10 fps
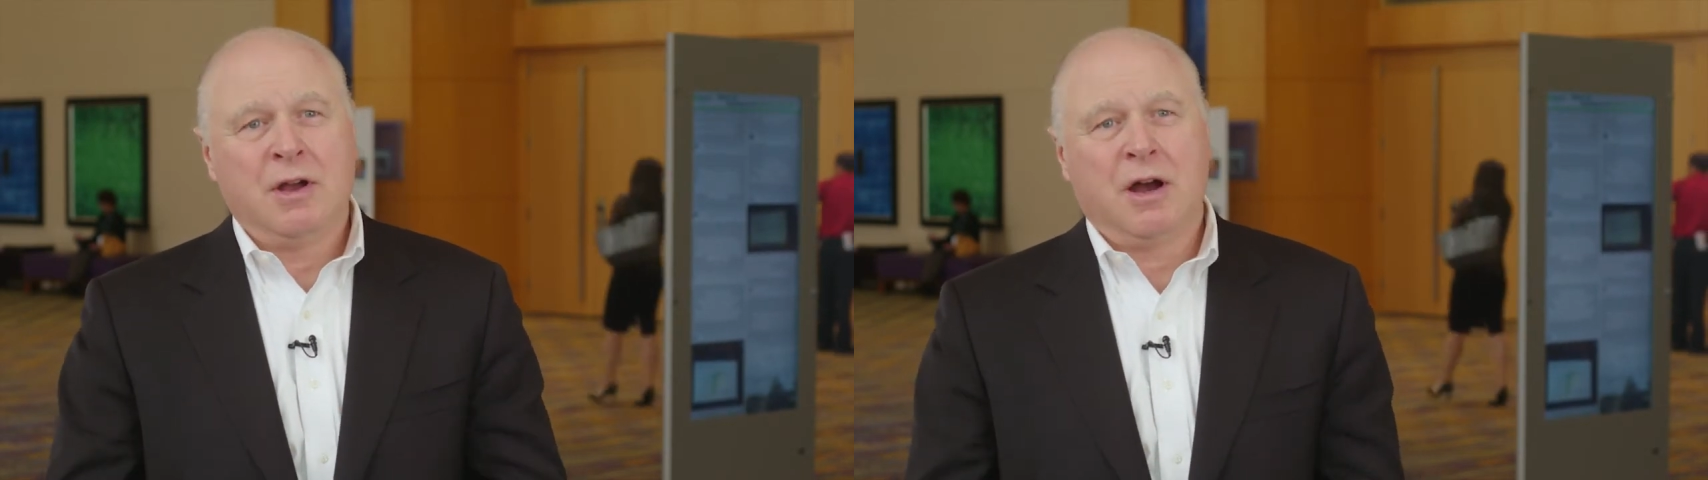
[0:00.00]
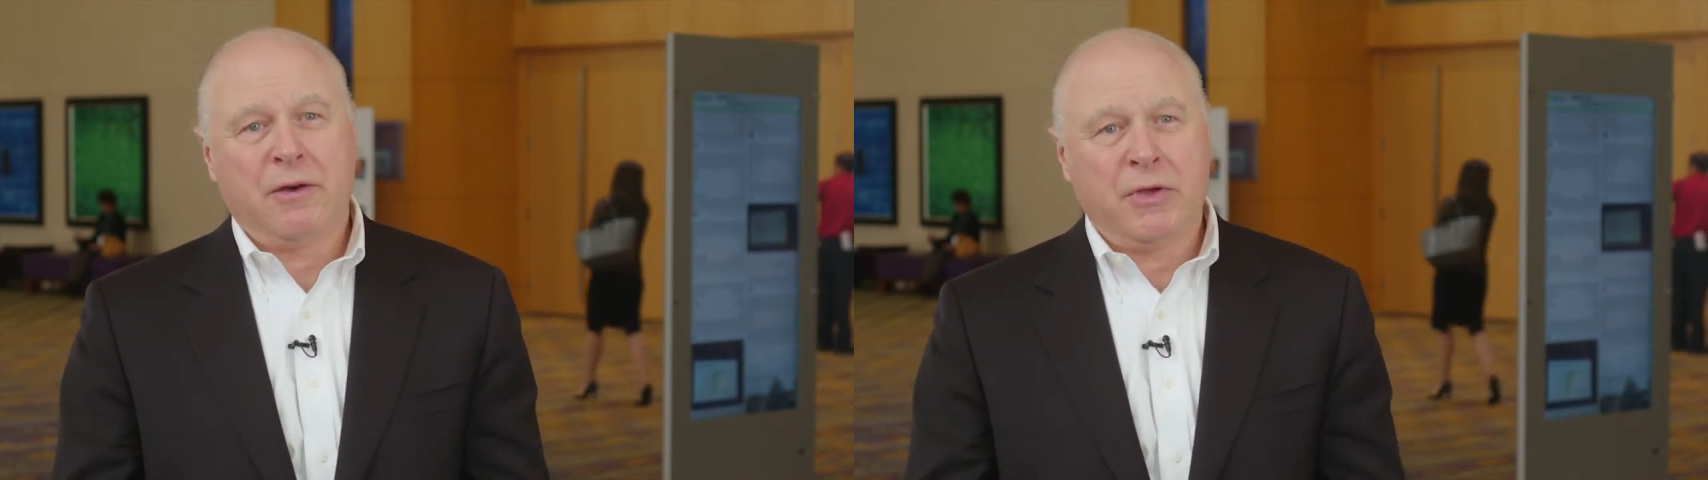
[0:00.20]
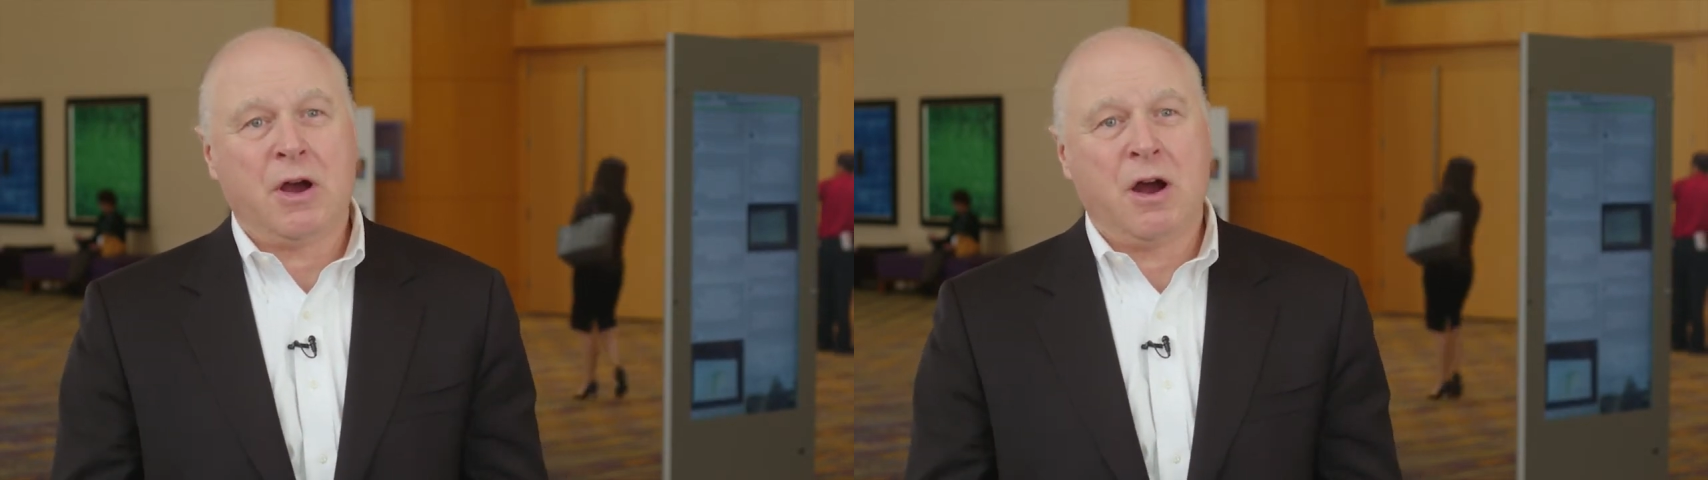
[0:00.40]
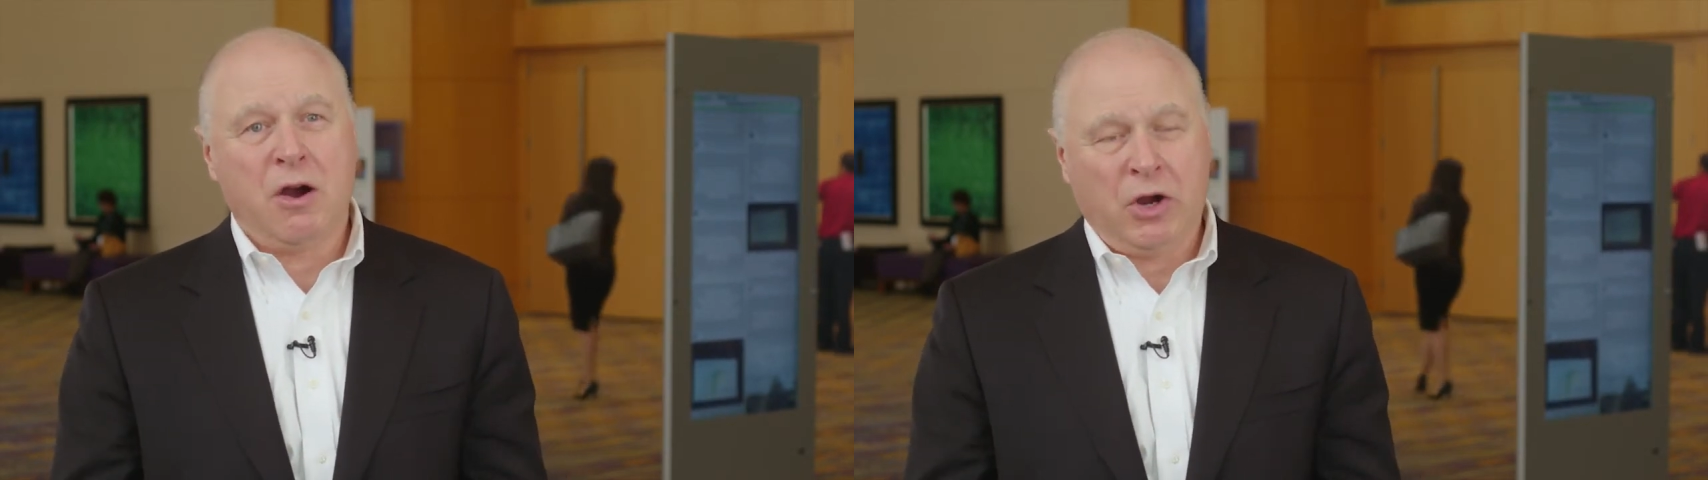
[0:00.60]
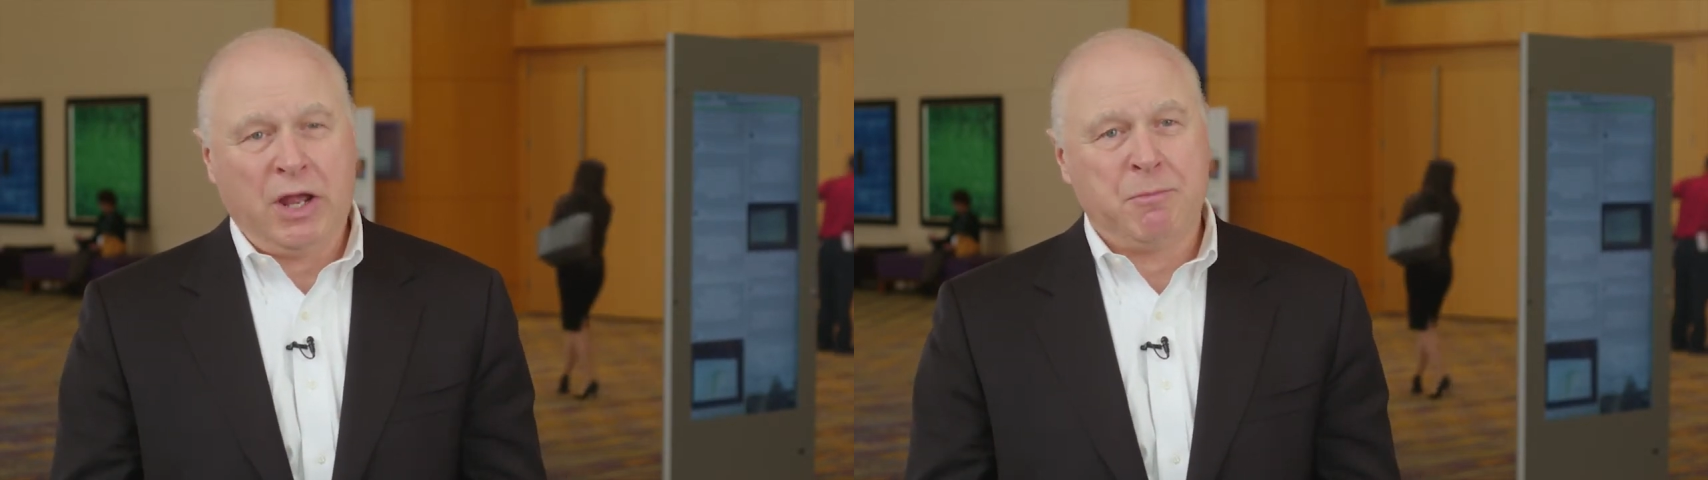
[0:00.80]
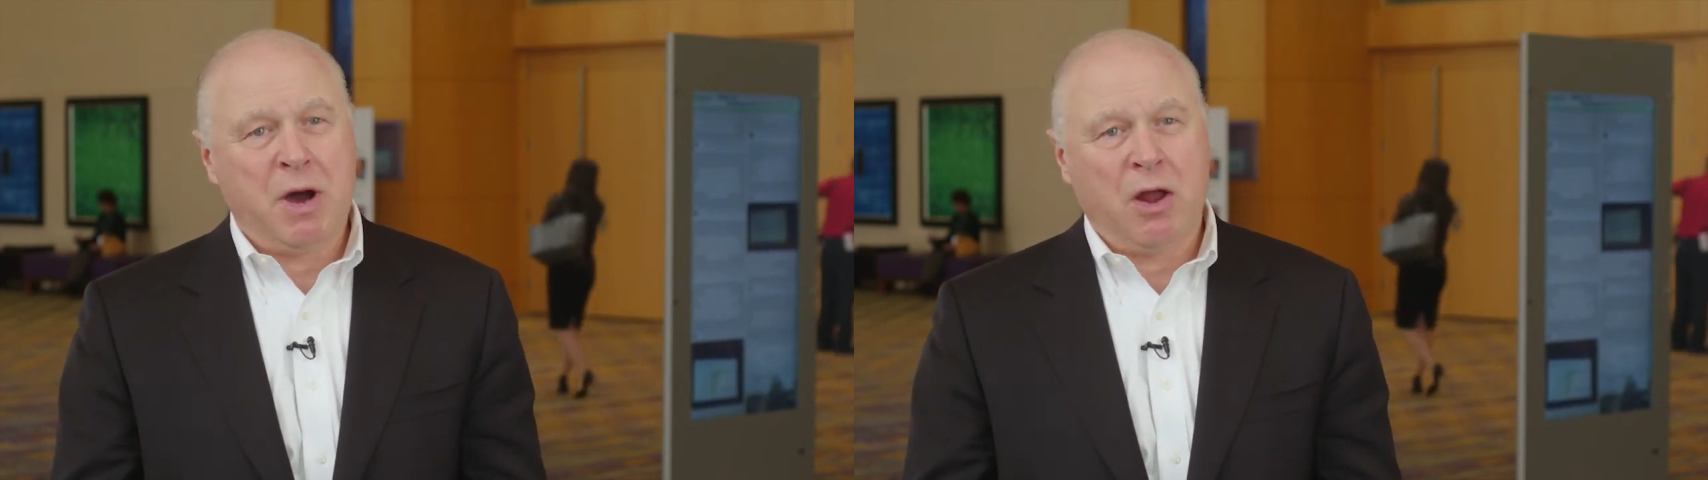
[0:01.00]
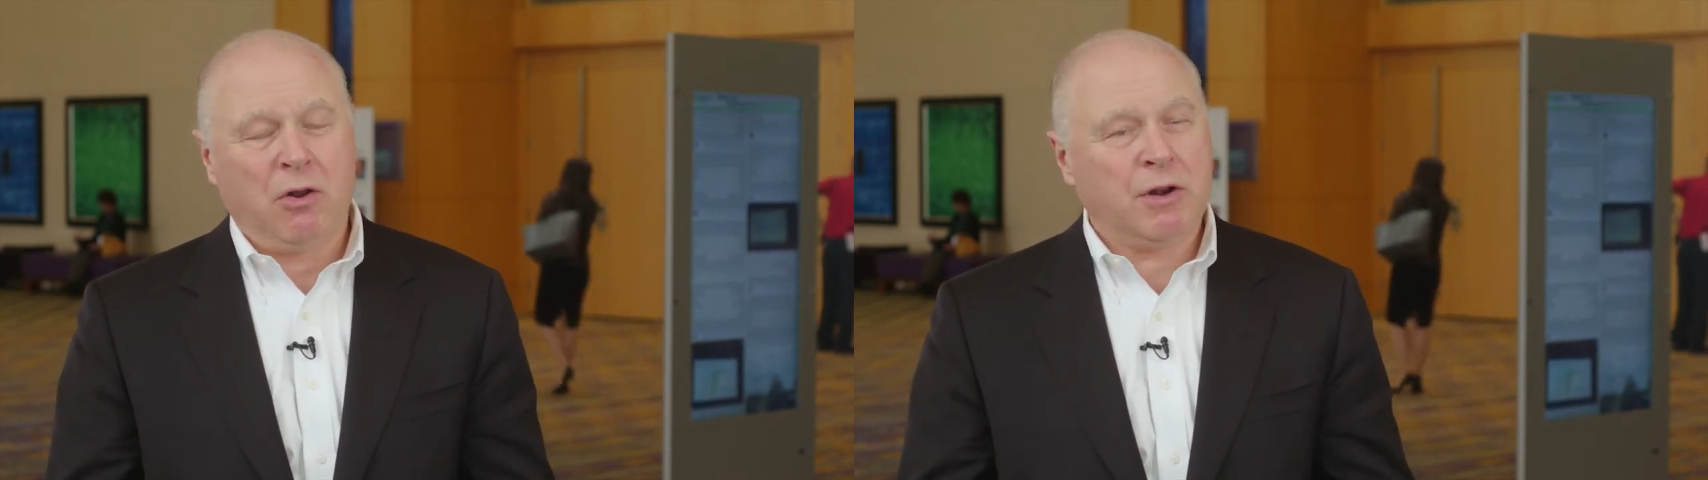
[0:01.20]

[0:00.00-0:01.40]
uh, the RIA model,